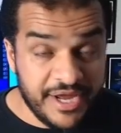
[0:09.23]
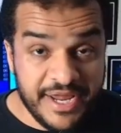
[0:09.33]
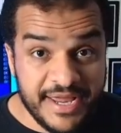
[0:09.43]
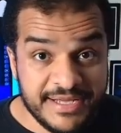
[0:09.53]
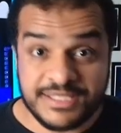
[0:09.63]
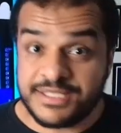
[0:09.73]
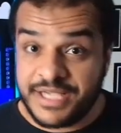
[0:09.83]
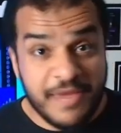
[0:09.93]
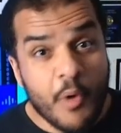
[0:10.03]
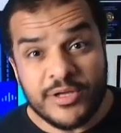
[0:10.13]
greetings.
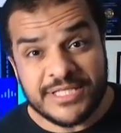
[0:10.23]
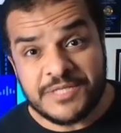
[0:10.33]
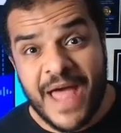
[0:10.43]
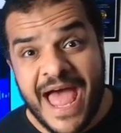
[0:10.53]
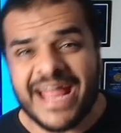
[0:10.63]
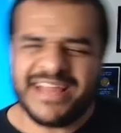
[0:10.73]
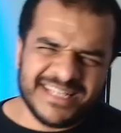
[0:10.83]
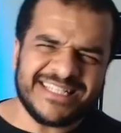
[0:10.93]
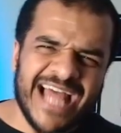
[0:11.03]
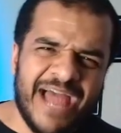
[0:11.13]
Key Points is back, and
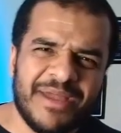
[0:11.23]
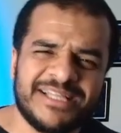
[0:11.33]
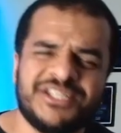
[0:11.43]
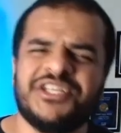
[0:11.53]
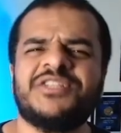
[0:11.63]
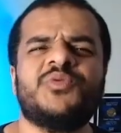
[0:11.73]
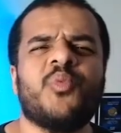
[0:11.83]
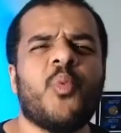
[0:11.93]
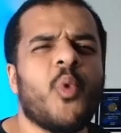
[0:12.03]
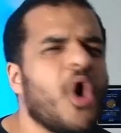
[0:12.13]
this time it's
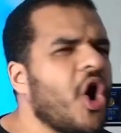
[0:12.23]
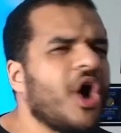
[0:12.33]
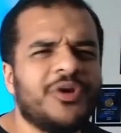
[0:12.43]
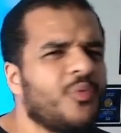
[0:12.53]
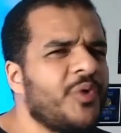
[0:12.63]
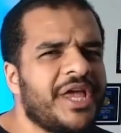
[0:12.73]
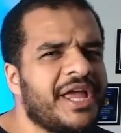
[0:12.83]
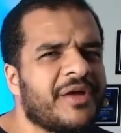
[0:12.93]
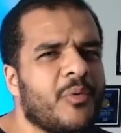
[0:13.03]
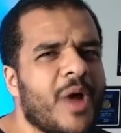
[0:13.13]
just one
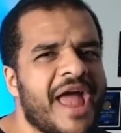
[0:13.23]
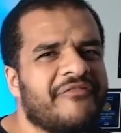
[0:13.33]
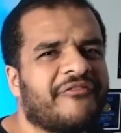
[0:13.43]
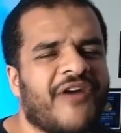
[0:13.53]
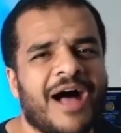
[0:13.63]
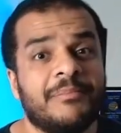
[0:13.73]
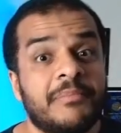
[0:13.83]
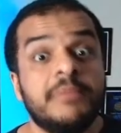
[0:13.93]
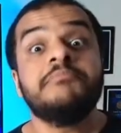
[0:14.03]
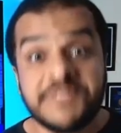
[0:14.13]
week away
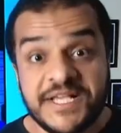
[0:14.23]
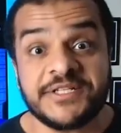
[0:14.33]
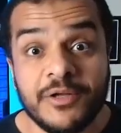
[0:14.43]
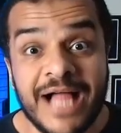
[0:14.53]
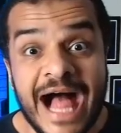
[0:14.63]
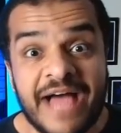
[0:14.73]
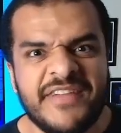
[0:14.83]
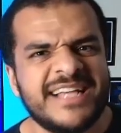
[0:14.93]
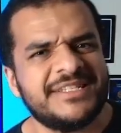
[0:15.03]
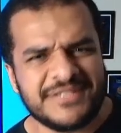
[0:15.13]
from Cisco
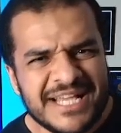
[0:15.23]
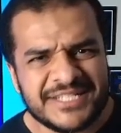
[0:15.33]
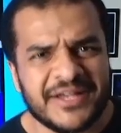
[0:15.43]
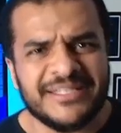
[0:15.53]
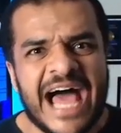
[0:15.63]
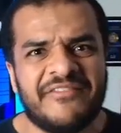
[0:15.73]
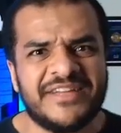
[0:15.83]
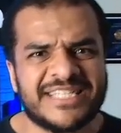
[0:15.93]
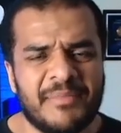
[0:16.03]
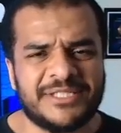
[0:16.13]
Live. Yes, Cisco
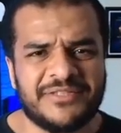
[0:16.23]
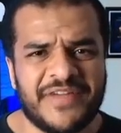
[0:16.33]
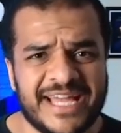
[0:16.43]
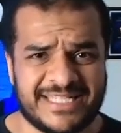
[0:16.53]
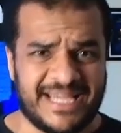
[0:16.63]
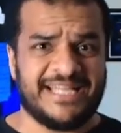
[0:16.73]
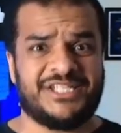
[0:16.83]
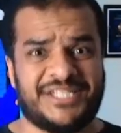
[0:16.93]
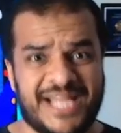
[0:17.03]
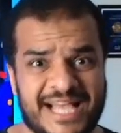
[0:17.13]
Live is coming to Vegas
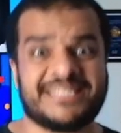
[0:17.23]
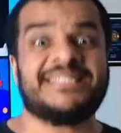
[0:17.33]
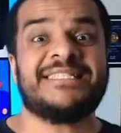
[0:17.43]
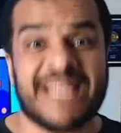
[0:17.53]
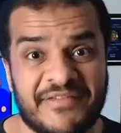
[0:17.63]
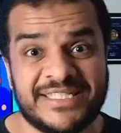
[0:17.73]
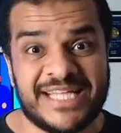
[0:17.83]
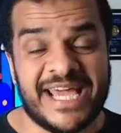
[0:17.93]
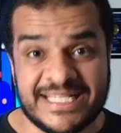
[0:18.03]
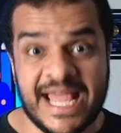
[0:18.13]
in just seven
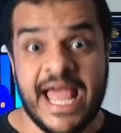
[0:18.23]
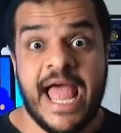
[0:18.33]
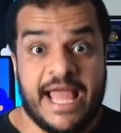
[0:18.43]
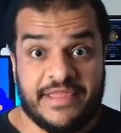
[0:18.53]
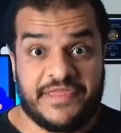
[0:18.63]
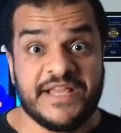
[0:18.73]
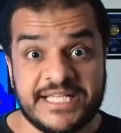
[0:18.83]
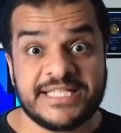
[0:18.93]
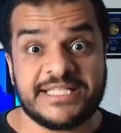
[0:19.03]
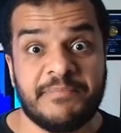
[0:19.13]
days, and
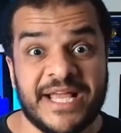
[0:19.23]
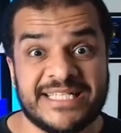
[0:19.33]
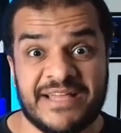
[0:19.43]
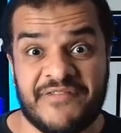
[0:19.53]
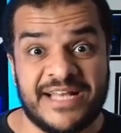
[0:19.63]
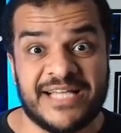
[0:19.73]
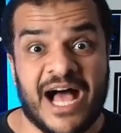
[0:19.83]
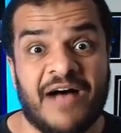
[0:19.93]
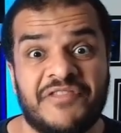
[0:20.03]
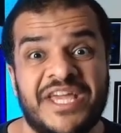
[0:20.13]
this is the biggest event
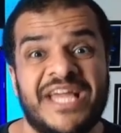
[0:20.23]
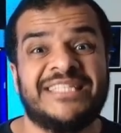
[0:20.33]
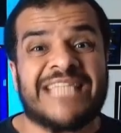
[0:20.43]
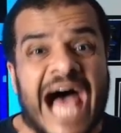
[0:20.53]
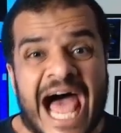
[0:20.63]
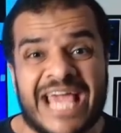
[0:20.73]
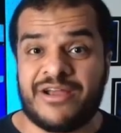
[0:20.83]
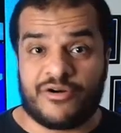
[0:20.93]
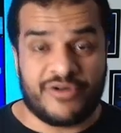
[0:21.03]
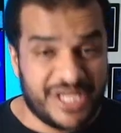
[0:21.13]
of the
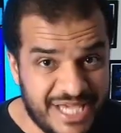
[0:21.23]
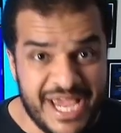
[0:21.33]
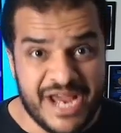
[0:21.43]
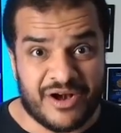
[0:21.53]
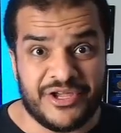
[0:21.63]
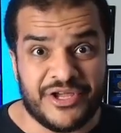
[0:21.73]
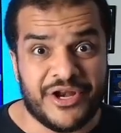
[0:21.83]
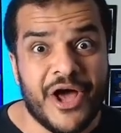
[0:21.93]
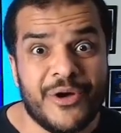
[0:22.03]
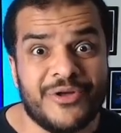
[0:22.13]
entire year.
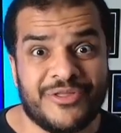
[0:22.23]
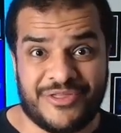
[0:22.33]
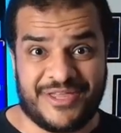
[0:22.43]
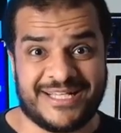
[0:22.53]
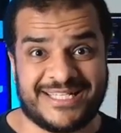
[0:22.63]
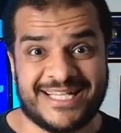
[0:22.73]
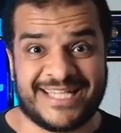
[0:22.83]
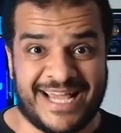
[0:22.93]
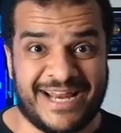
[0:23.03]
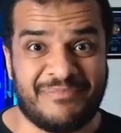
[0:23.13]
You know, this
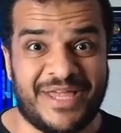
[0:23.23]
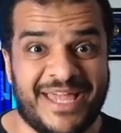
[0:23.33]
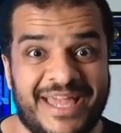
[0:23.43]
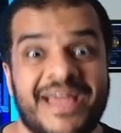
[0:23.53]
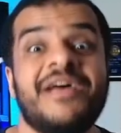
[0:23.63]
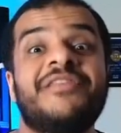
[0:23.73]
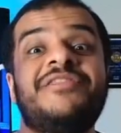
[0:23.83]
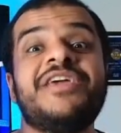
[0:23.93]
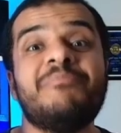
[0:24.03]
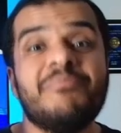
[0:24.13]
is gonna be
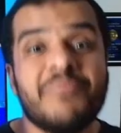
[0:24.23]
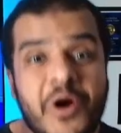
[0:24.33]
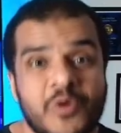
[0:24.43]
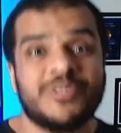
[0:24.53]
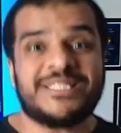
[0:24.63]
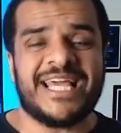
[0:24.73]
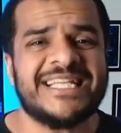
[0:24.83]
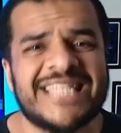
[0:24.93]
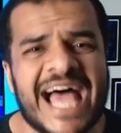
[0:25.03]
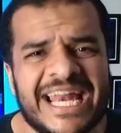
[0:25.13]
the most
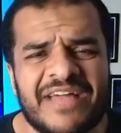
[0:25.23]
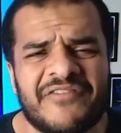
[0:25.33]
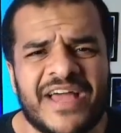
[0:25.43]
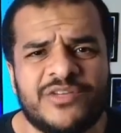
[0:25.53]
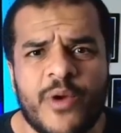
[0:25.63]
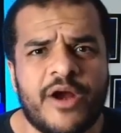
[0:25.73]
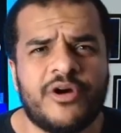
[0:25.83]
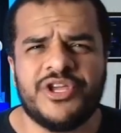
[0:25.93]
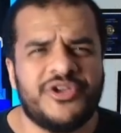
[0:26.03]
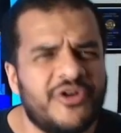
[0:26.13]
exciting event
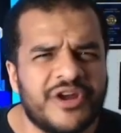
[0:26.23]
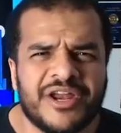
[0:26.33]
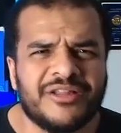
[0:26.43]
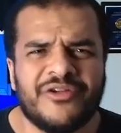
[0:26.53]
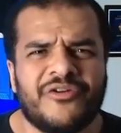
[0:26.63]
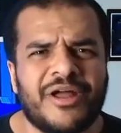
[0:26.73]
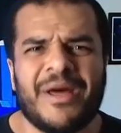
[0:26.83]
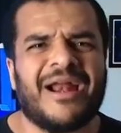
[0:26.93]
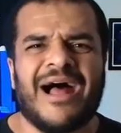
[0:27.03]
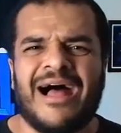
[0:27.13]
where you're gonna learn
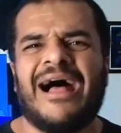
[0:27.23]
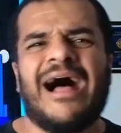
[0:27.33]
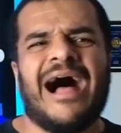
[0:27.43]
about